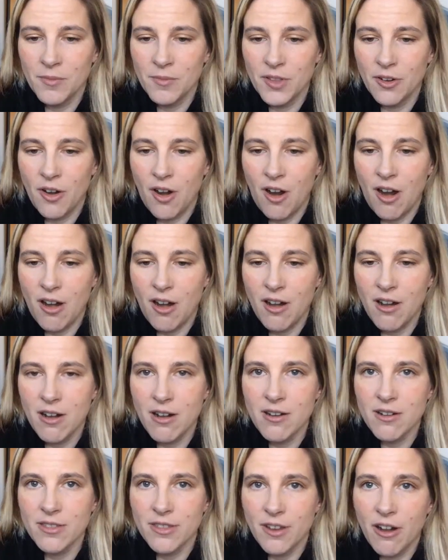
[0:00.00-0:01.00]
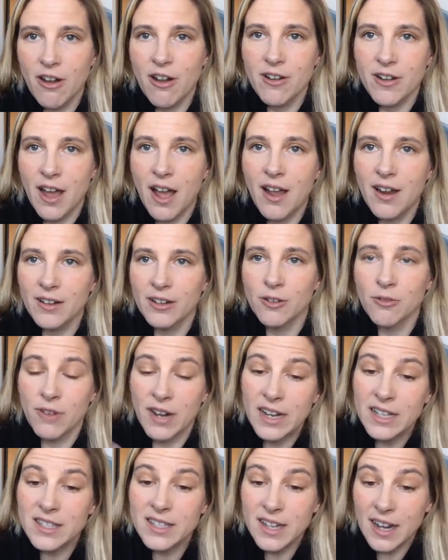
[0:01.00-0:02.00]
there are not
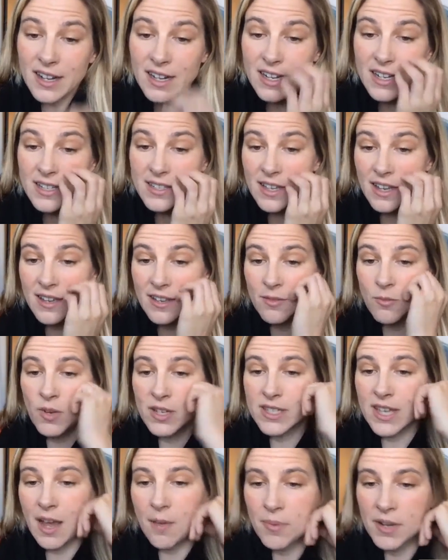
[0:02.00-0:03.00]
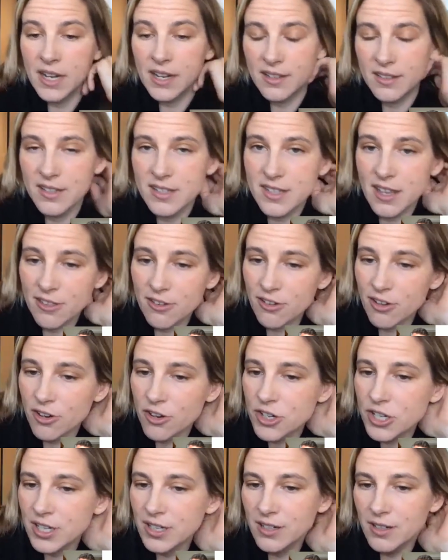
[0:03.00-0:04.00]
great studies on what's happening in the Southern
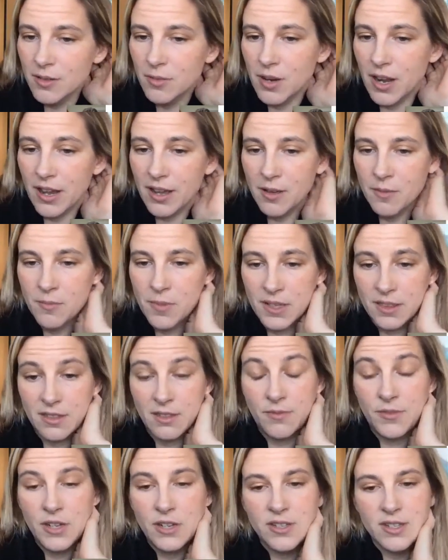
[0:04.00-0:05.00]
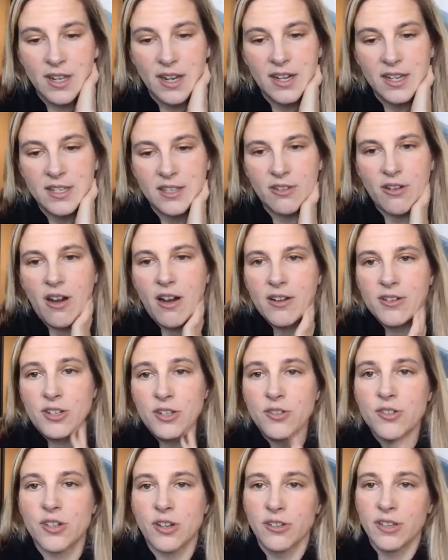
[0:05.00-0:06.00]
Ocean, but the few studies there are
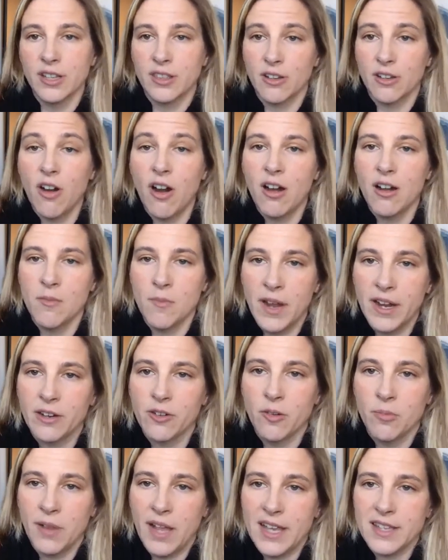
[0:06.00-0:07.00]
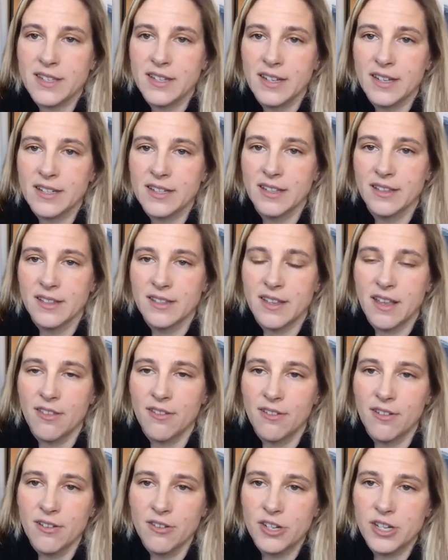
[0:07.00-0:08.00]
do show that there are microplastics in the
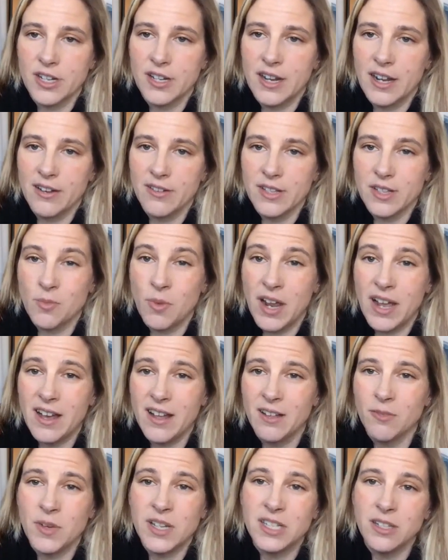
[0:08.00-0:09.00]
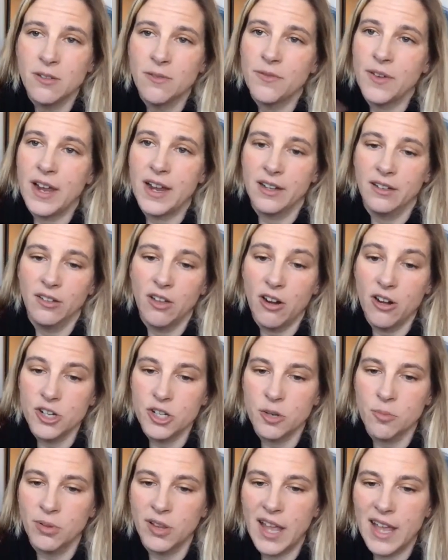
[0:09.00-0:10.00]
Southern Ocean now as well. We do find
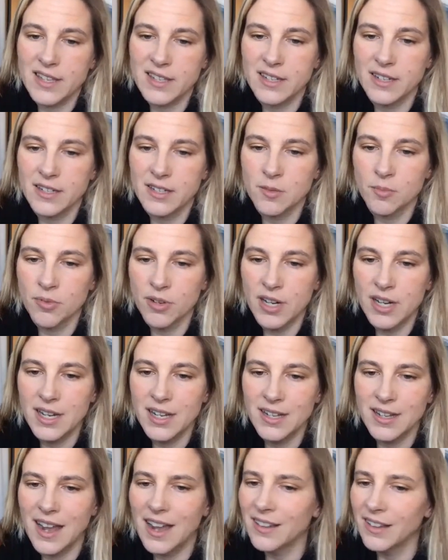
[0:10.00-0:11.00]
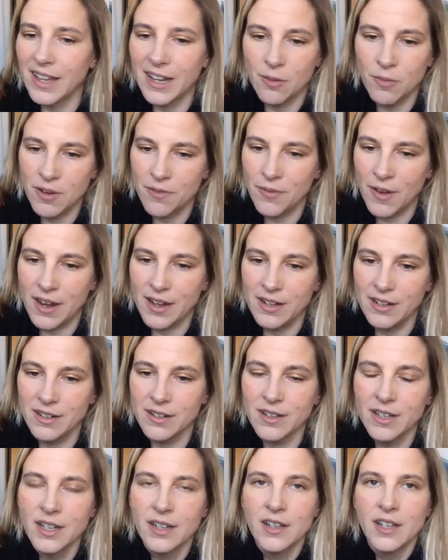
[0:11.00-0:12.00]
larger plastic debris, not like we find
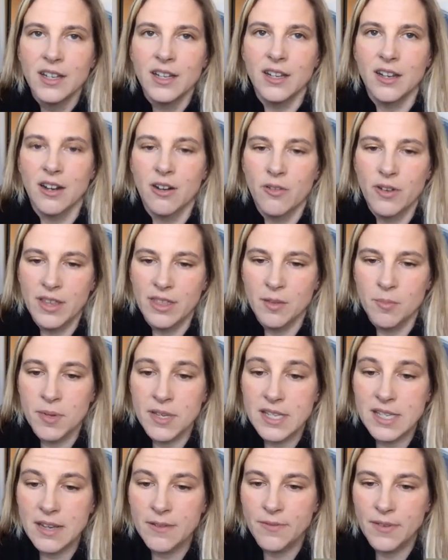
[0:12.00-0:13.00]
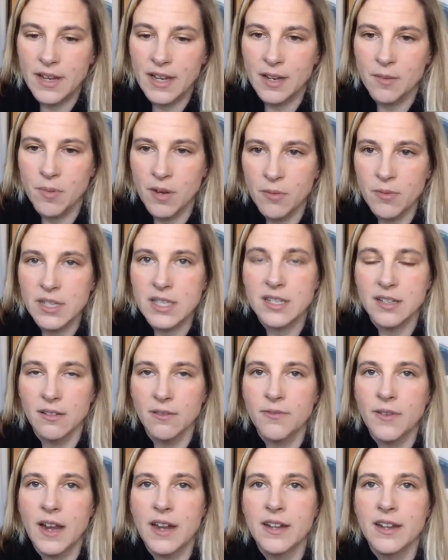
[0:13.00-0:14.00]
in the Pacific, but we still
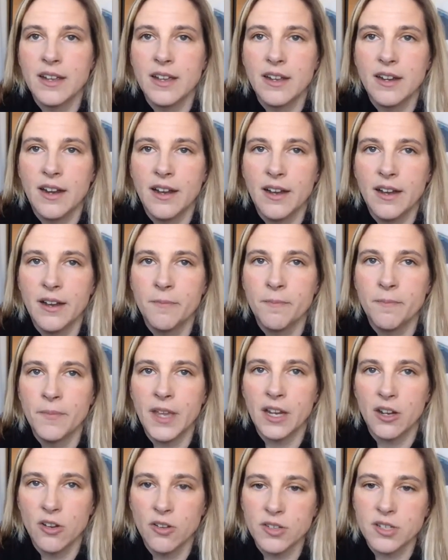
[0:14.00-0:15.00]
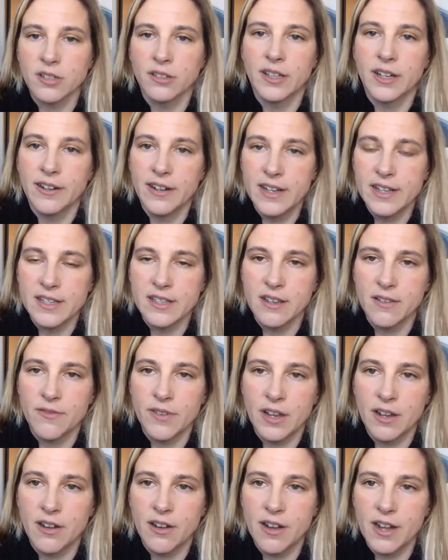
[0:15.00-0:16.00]
find it in coastal areas of
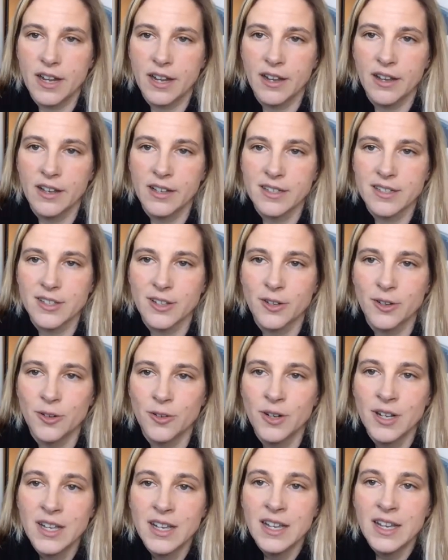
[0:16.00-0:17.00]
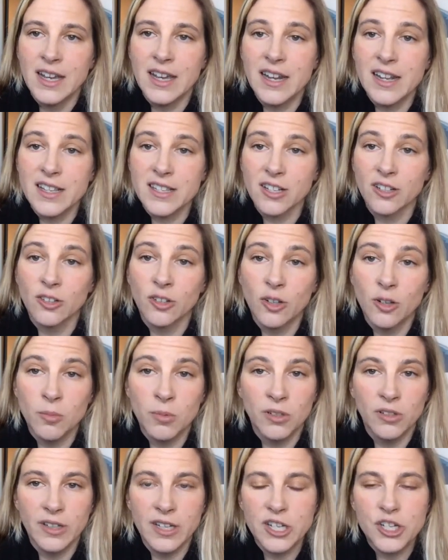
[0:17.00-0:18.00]
Antarctica. So it is a
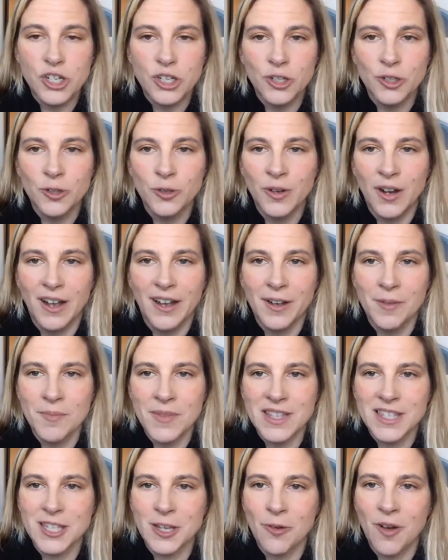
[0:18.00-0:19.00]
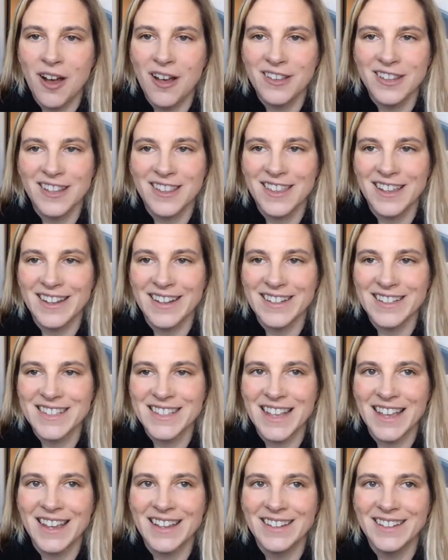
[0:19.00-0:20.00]
global issue, and so all the things
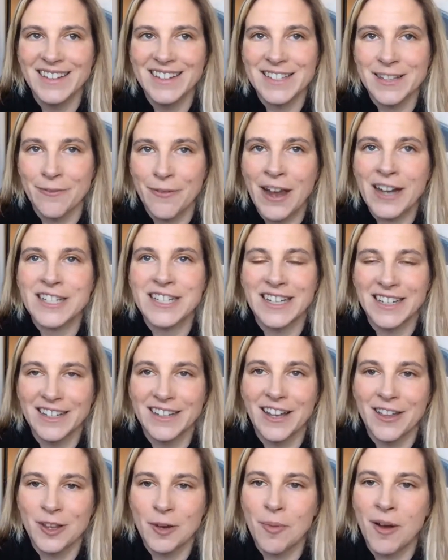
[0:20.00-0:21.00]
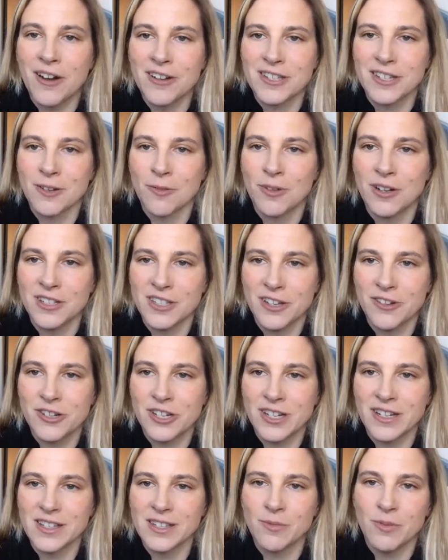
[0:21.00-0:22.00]
that it's affecting in other parts of the world's
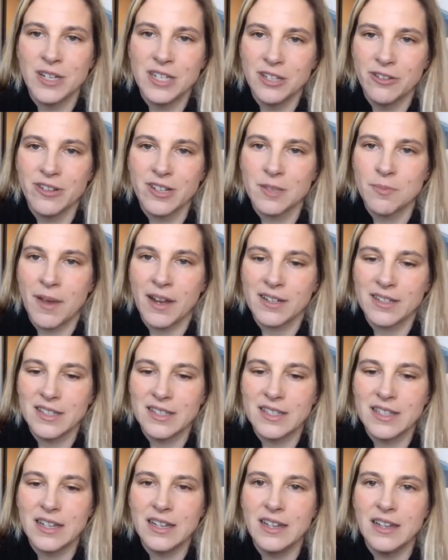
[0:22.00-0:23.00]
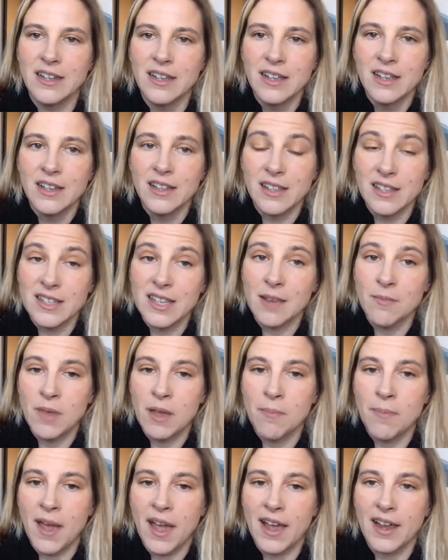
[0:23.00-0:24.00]
oceans, we do expect to see the same
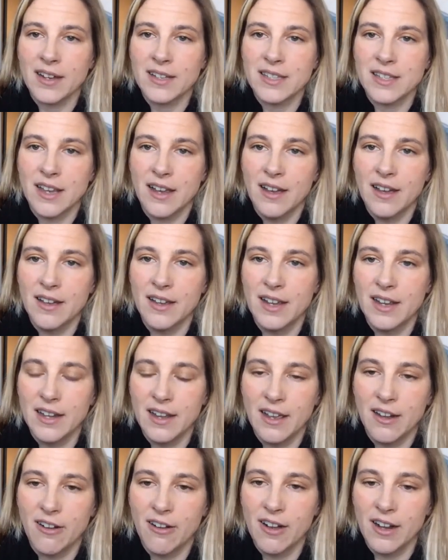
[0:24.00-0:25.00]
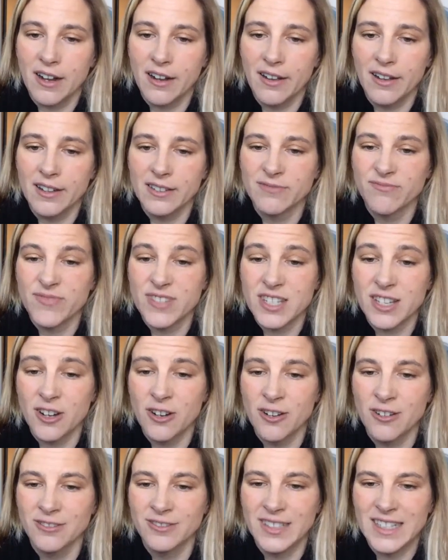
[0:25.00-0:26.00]
impacts in Antarctica.
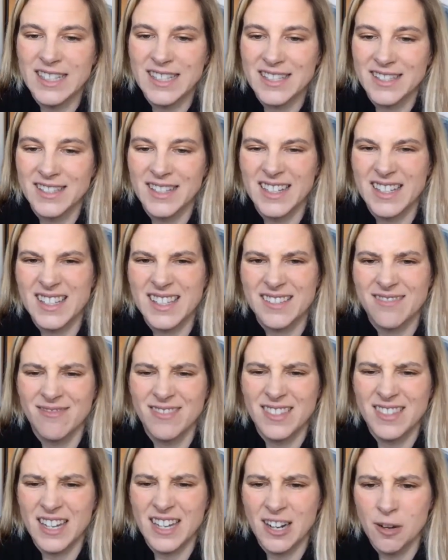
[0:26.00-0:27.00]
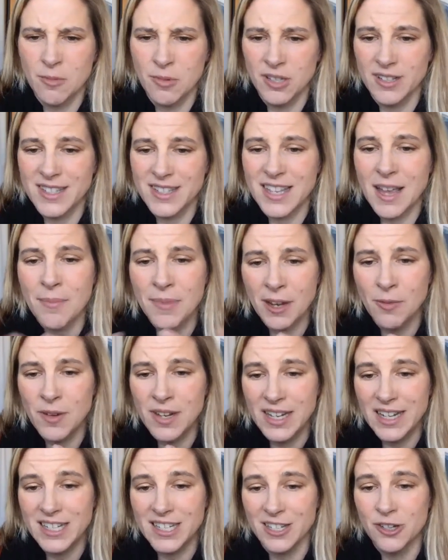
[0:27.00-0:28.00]
So it's terrible. It's something we
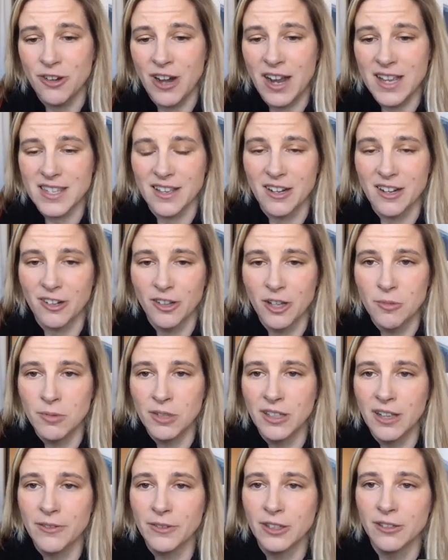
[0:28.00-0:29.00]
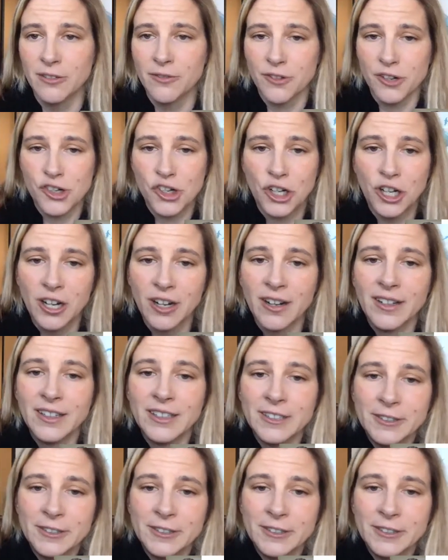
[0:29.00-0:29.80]
need to address on a global level, for sure.